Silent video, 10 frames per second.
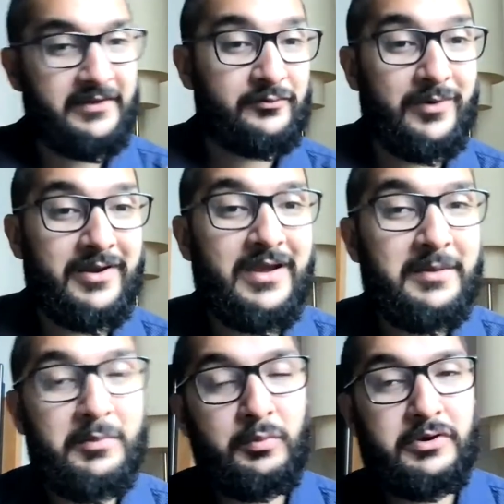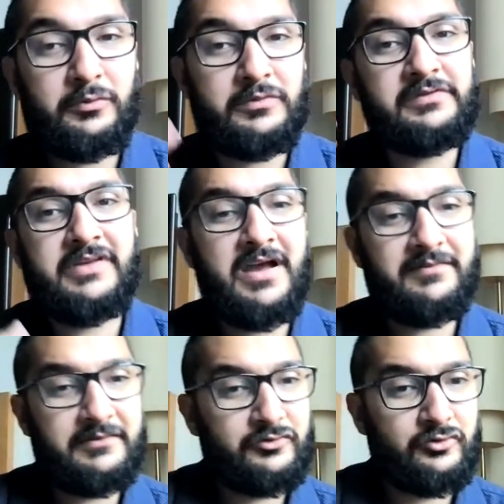that's great. But we don't really
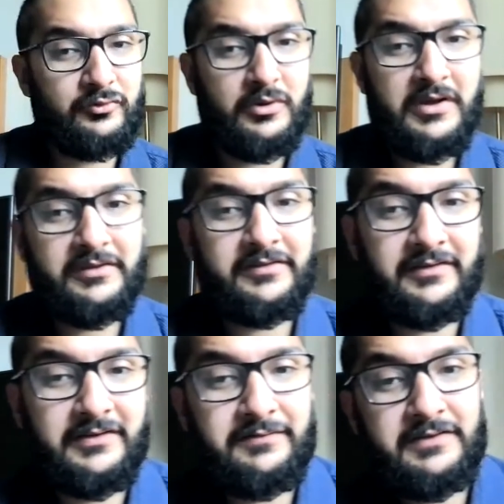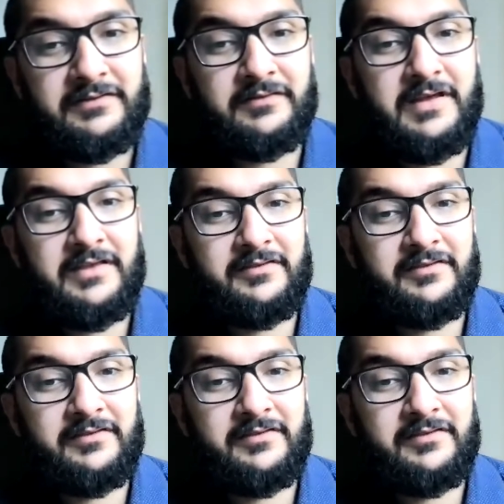dive into the significance of that.